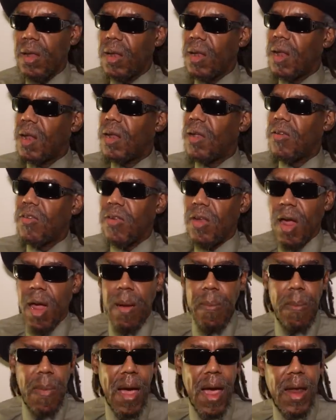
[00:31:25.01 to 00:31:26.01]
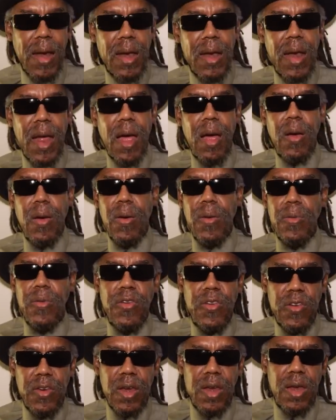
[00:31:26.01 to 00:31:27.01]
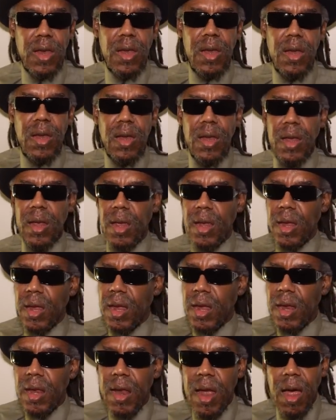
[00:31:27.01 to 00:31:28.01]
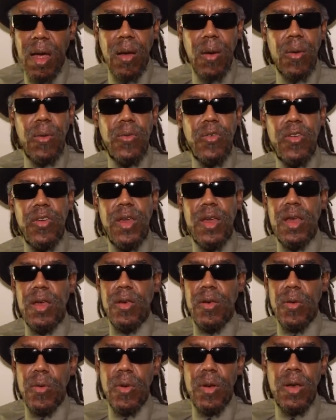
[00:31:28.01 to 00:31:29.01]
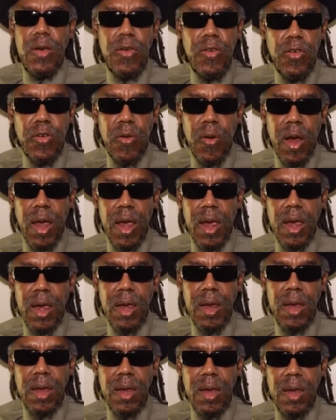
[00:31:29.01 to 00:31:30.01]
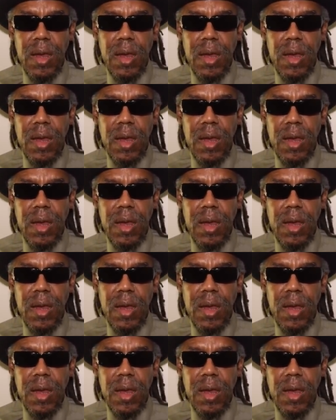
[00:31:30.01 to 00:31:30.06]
Let us start mining our own shit and getting our own shit and doing the trade.